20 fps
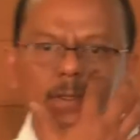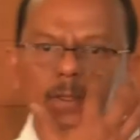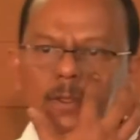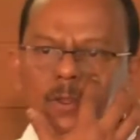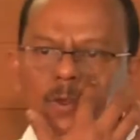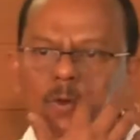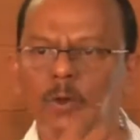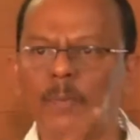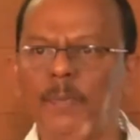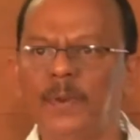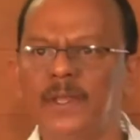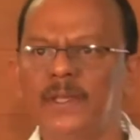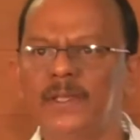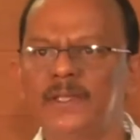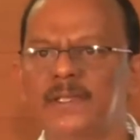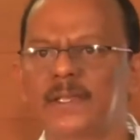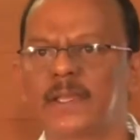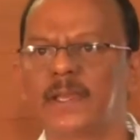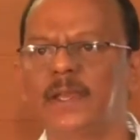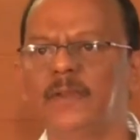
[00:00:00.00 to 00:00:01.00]
the opening
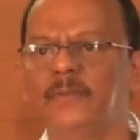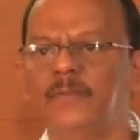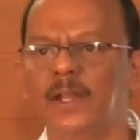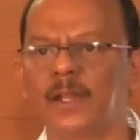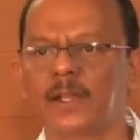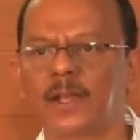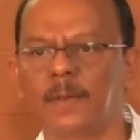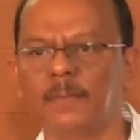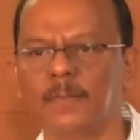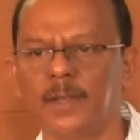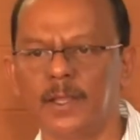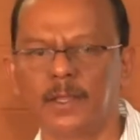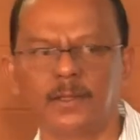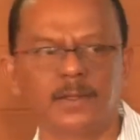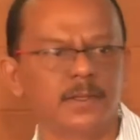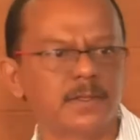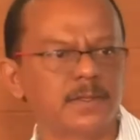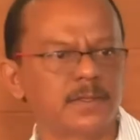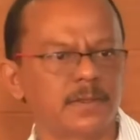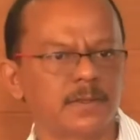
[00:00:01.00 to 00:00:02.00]
screen will come like
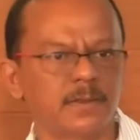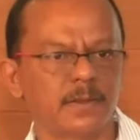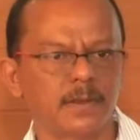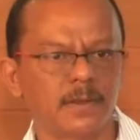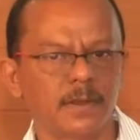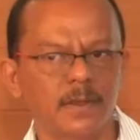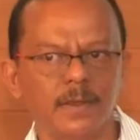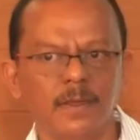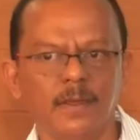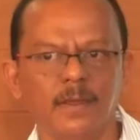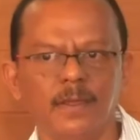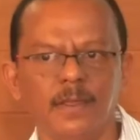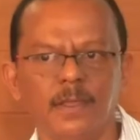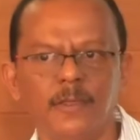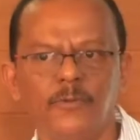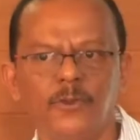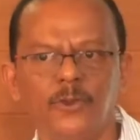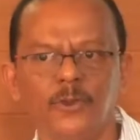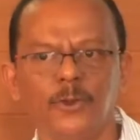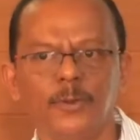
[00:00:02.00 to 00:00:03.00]
this.
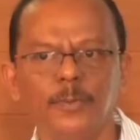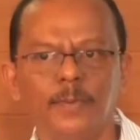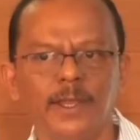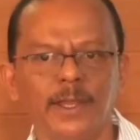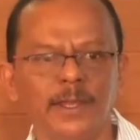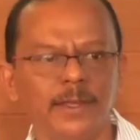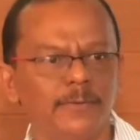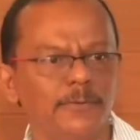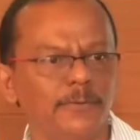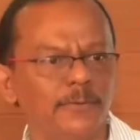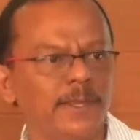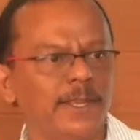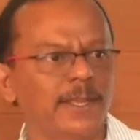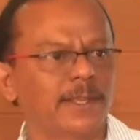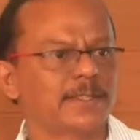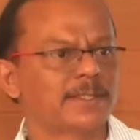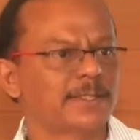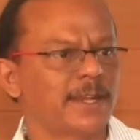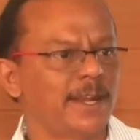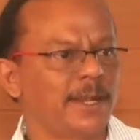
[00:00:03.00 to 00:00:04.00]
If you don't mind, you
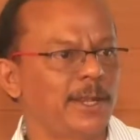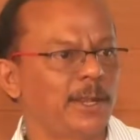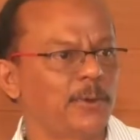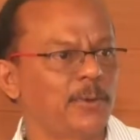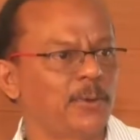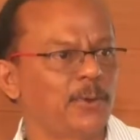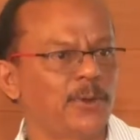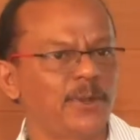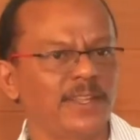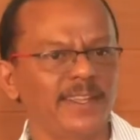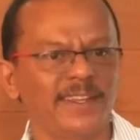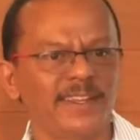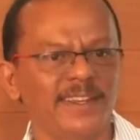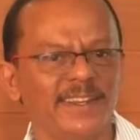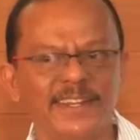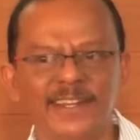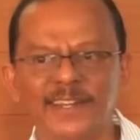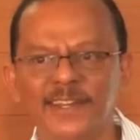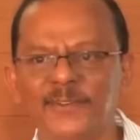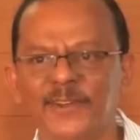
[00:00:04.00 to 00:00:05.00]
can start downloading a
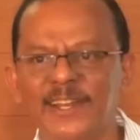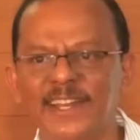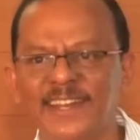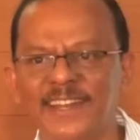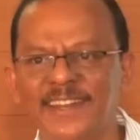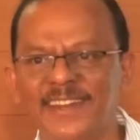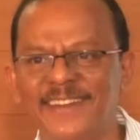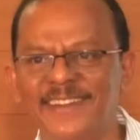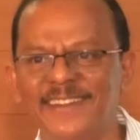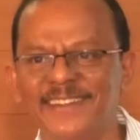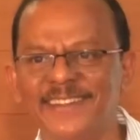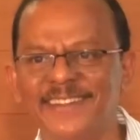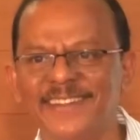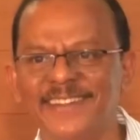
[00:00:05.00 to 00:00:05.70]
little while later.